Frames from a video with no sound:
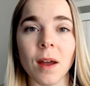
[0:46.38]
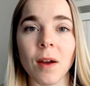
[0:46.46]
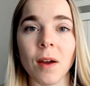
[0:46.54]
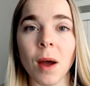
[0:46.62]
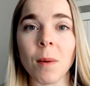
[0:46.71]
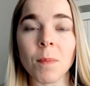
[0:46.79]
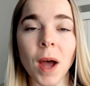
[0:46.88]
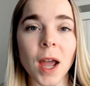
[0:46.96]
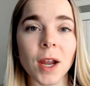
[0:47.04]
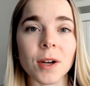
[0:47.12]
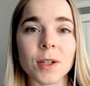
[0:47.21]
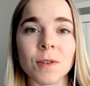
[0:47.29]

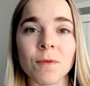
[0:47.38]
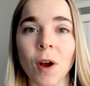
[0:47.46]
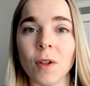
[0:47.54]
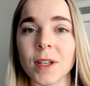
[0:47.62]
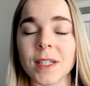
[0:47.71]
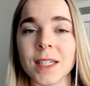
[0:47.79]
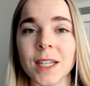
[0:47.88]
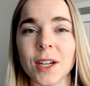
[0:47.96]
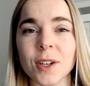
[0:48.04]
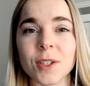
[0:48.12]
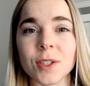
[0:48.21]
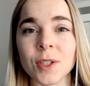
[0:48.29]
umpires,
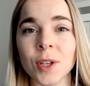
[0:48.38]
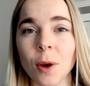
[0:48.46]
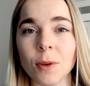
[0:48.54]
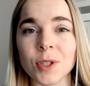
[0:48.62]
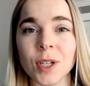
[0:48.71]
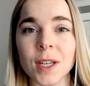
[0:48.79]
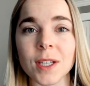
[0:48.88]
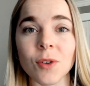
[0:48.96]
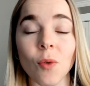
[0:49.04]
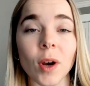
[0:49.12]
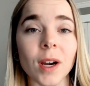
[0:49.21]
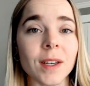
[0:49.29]
volunteers, coaches,
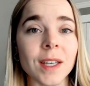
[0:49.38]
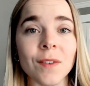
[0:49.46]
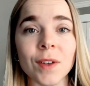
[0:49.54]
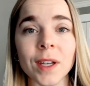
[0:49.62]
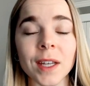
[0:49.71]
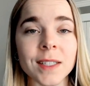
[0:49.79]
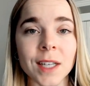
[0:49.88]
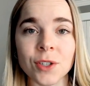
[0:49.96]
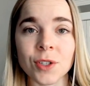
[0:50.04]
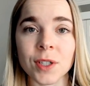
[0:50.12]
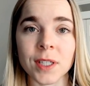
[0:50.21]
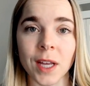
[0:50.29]
or even
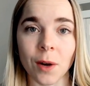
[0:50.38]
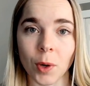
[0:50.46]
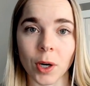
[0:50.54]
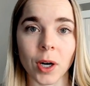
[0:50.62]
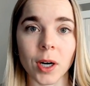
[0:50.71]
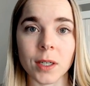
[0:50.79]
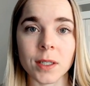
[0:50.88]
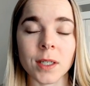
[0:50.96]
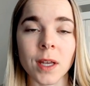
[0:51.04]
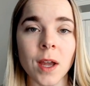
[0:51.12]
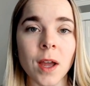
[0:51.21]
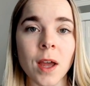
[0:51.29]
concession stand workers.
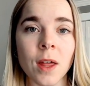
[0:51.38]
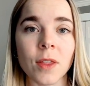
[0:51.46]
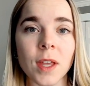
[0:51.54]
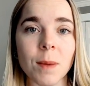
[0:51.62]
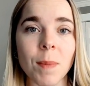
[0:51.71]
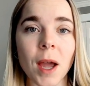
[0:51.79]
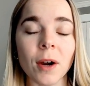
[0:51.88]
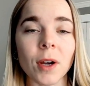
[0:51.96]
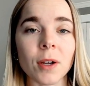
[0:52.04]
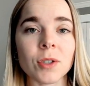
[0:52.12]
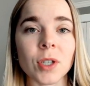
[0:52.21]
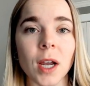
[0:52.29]
The
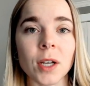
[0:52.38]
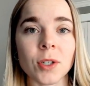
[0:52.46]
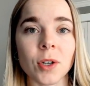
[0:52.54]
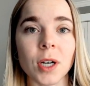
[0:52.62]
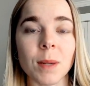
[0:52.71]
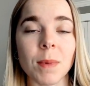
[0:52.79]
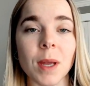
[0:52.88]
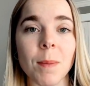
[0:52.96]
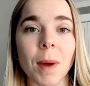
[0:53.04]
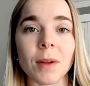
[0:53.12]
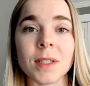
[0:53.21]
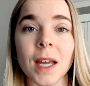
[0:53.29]
background checks are going to be
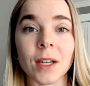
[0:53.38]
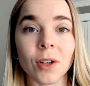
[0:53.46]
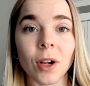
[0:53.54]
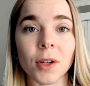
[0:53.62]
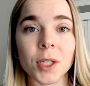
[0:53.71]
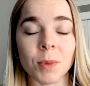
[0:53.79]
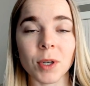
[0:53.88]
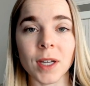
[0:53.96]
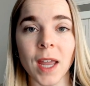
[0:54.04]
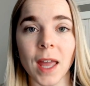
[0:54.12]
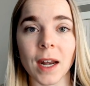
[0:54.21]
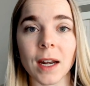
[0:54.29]
about $10 per
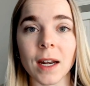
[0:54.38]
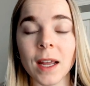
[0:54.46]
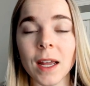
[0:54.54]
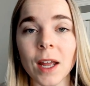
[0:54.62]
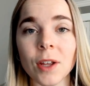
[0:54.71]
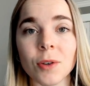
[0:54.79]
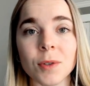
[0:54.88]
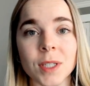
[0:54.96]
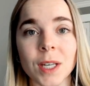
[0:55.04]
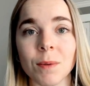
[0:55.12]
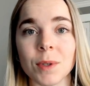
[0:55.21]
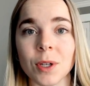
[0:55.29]
candidate, and you'll
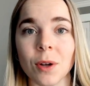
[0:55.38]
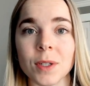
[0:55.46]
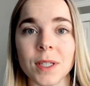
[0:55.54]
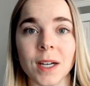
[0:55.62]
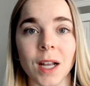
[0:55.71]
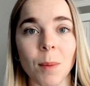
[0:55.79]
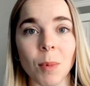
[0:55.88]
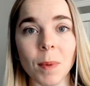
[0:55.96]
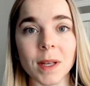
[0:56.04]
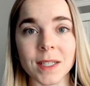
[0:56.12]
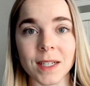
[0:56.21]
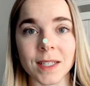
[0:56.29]
see results in a couple
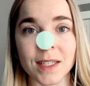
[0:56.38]
business